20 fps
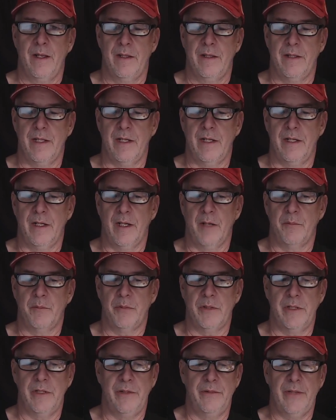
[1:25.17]
then uh,
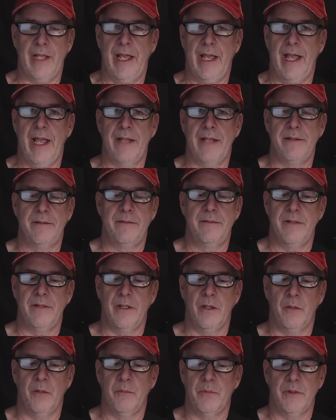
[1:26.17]
please add, you
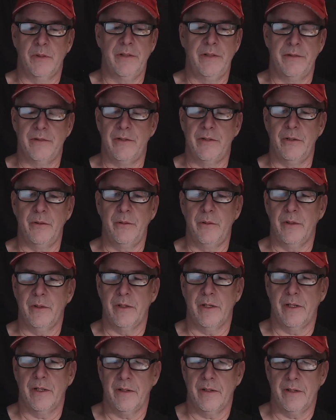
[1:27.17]
know, please do
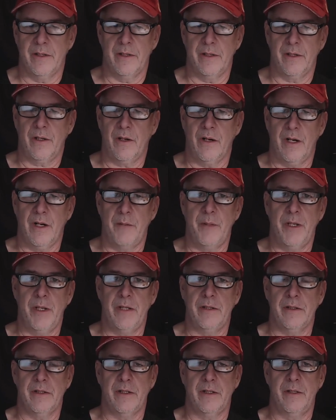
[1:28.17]
uh, uh,
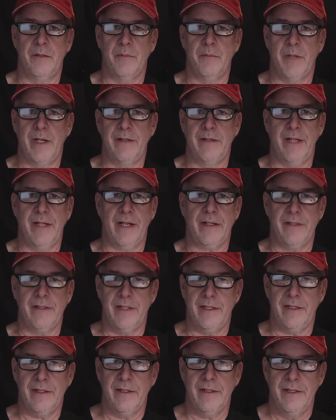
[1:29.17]
comment on my
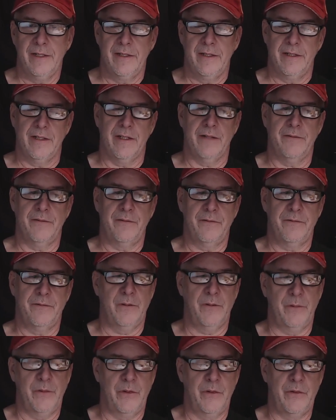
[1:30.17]
technique. Uh,
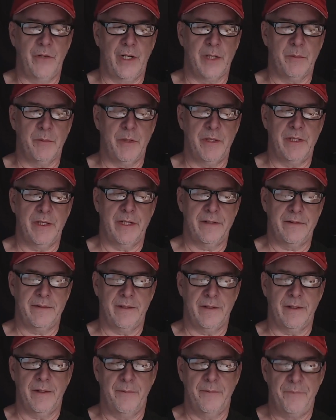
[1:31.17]
there's a gentleman that
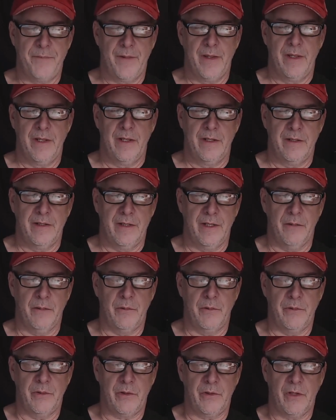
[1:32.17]
that
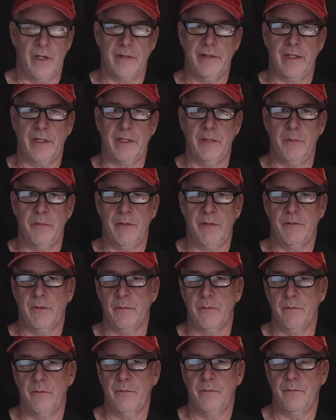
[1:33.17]
was contacting me
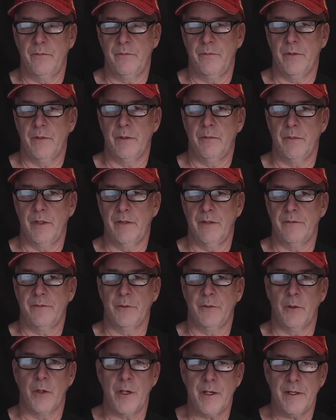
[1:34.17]
from from
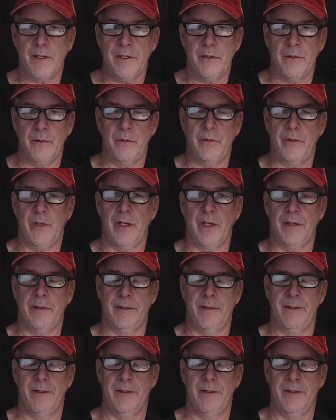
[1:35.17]
Florida who's got,